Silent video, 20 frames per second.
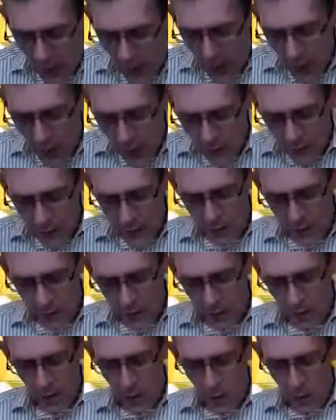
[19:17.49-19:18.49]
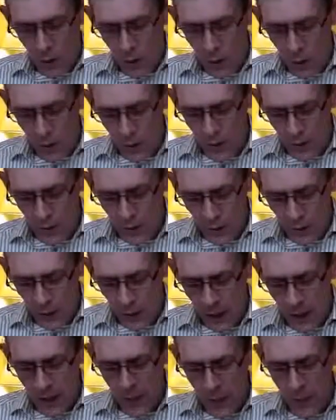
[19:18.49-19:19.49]
How then will
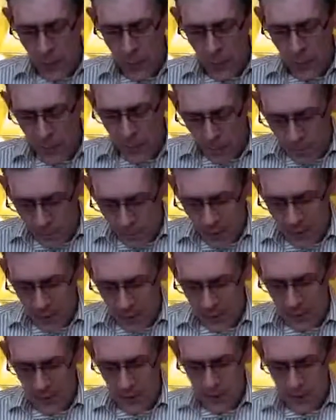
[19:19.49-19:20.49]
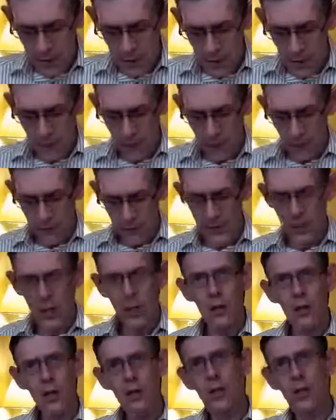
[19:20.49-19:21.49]
they permit themselves
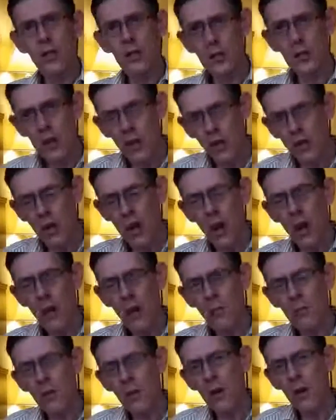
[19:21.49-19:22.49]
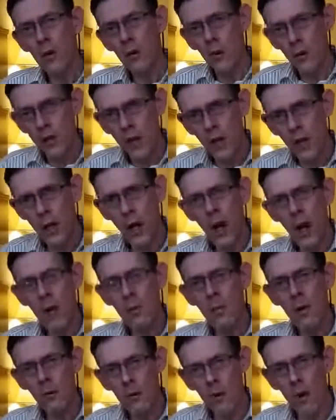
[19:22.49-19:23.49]
to be surnamed with the
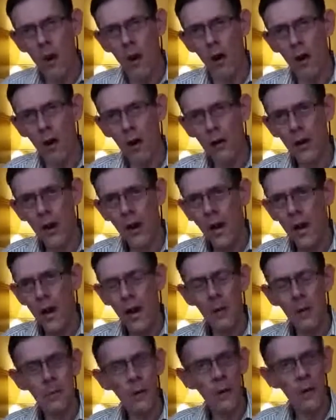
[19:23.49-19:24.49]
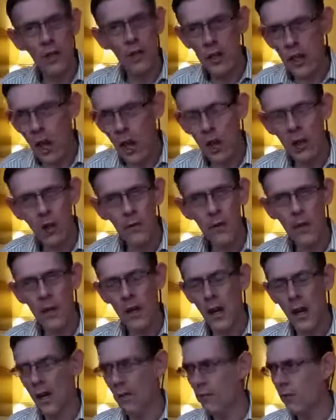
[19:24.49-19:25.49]
name of God? I'm not a child of the
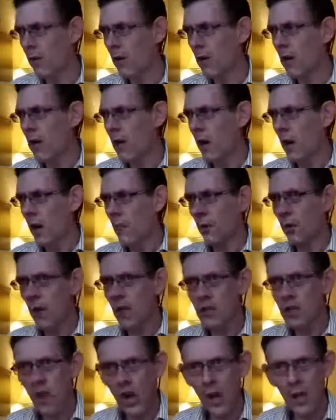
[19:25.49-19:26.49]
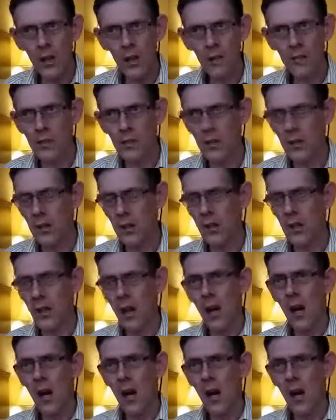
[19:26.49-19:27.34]
devil. I'm not a child of sin.